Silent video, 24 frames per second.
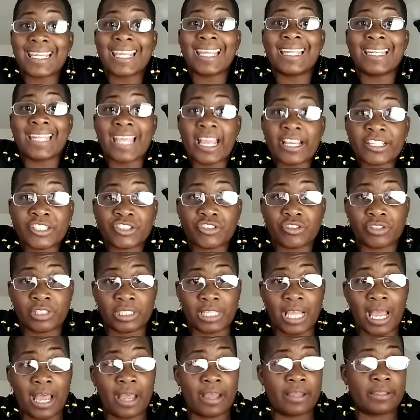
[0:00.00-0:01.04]
lift and
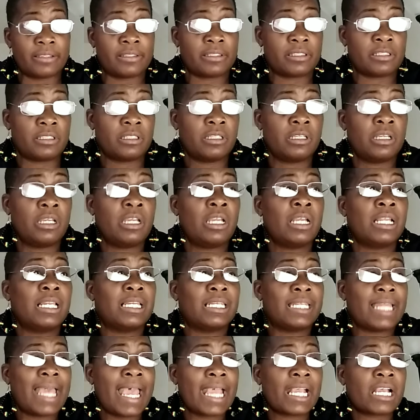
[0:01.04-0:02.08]
move patients,
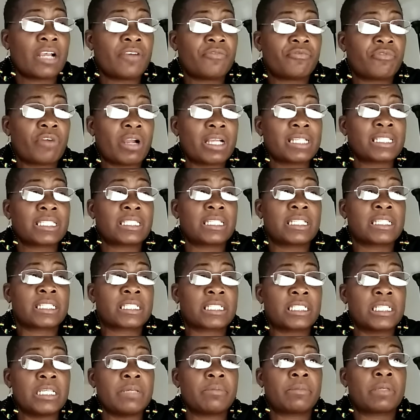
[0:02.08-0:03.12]
and because of the
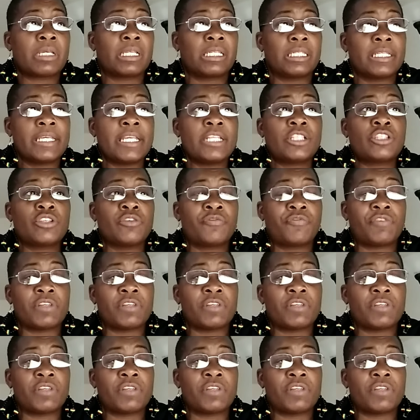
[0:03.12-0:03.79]
stressful environment